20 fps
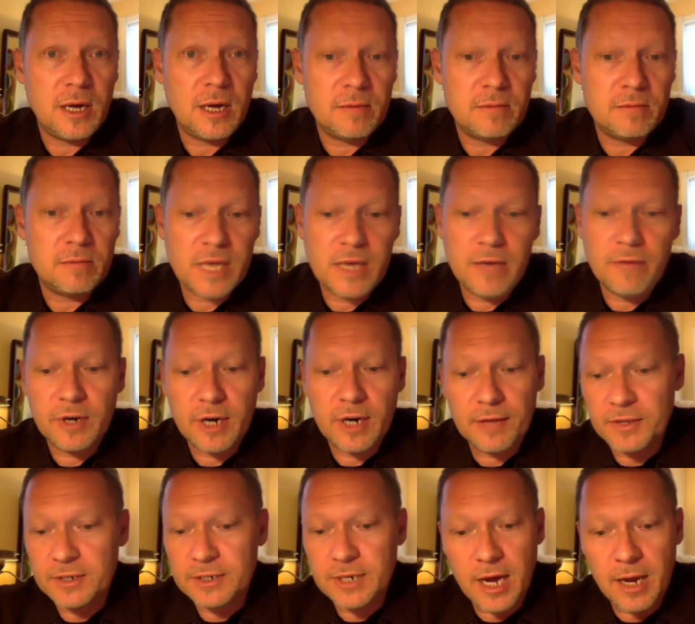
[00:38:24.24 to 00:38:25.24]
even
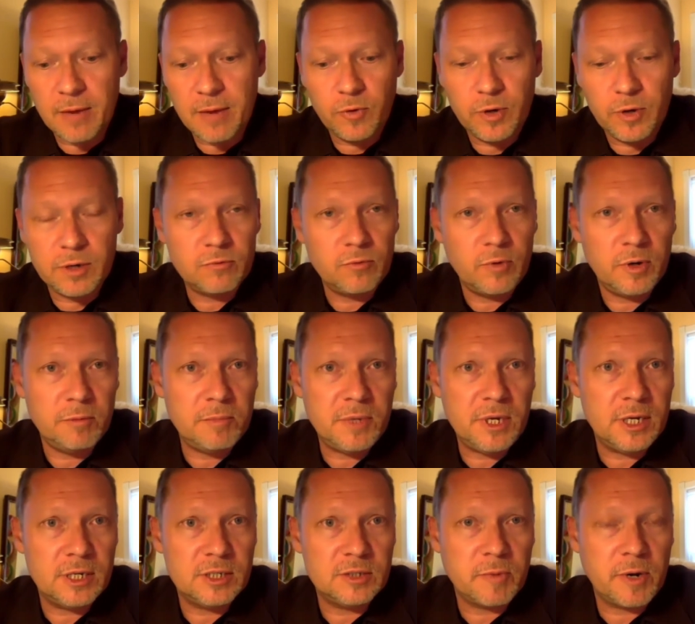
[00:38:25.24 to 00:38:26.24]
at the time when
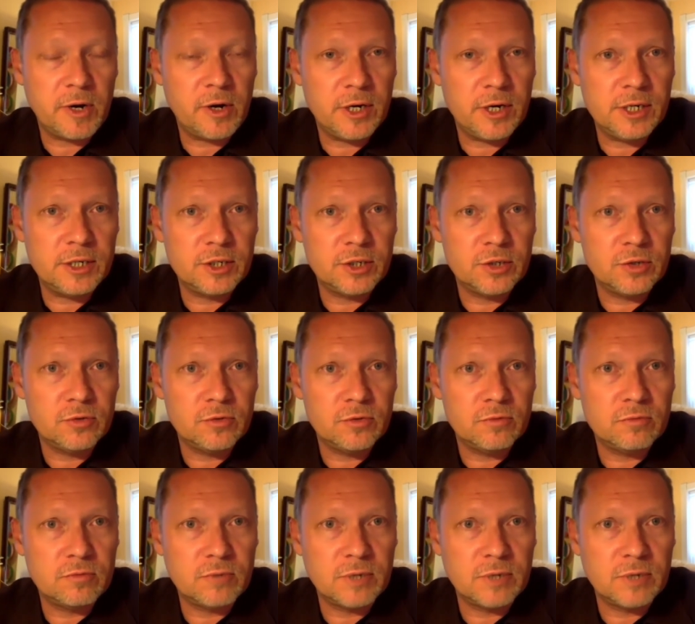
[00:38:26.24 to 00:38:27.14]
Mead is married to